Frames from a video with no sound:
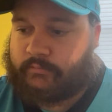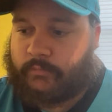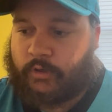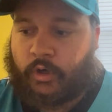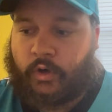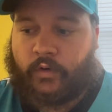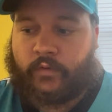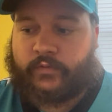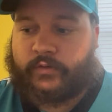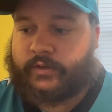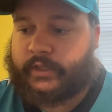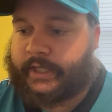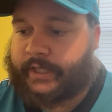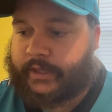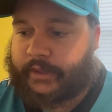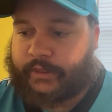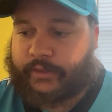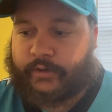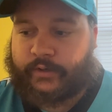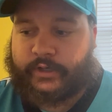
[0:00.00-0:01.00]
over
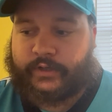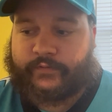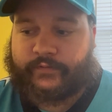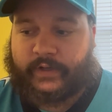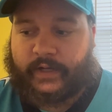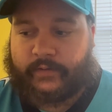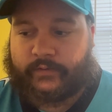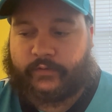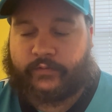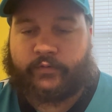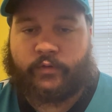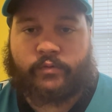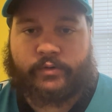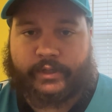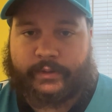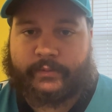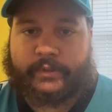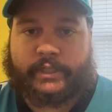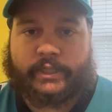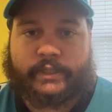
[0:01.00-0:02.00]
like 35 to
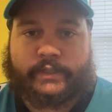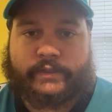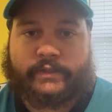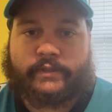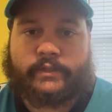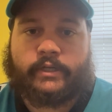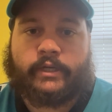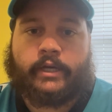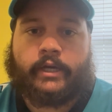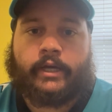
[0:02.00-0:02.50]
40 minutes,